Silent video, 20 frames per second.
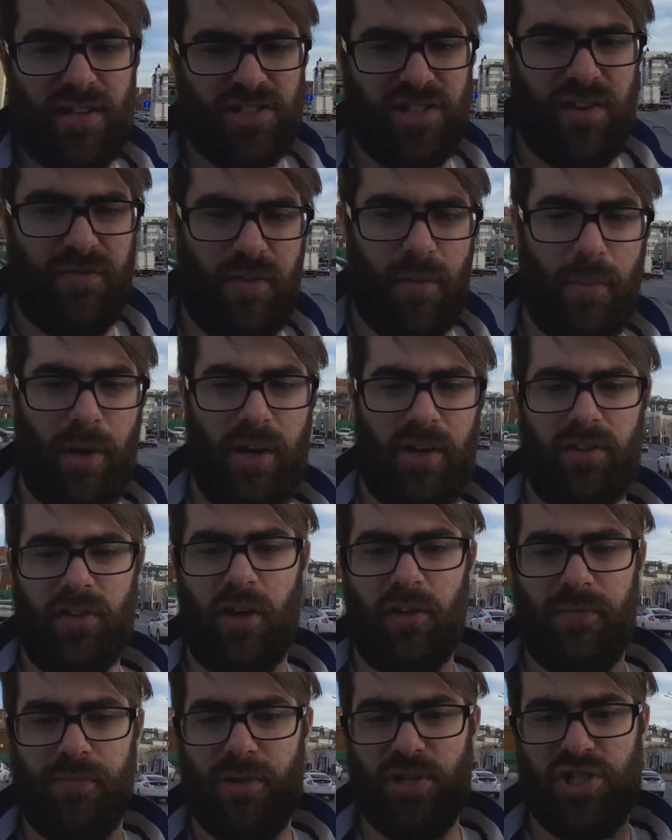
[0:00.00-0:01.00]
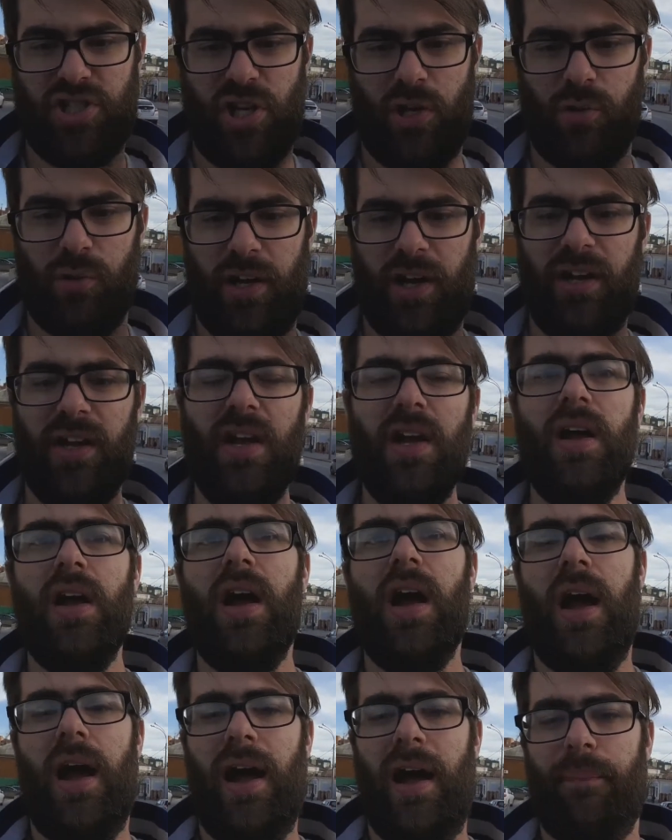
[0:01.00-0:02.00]
actually, if I'm honest, over my shoulder,
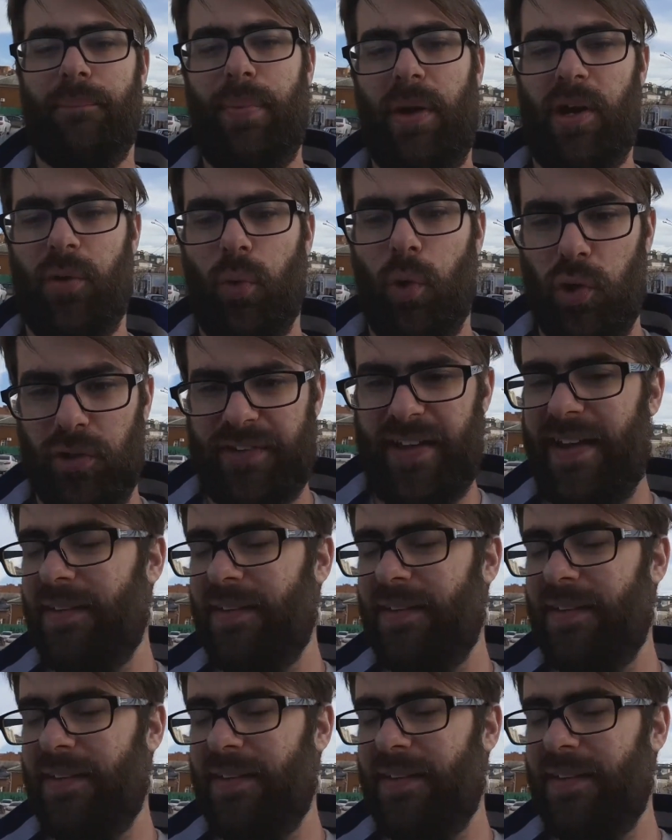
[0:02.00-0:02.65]
but they walk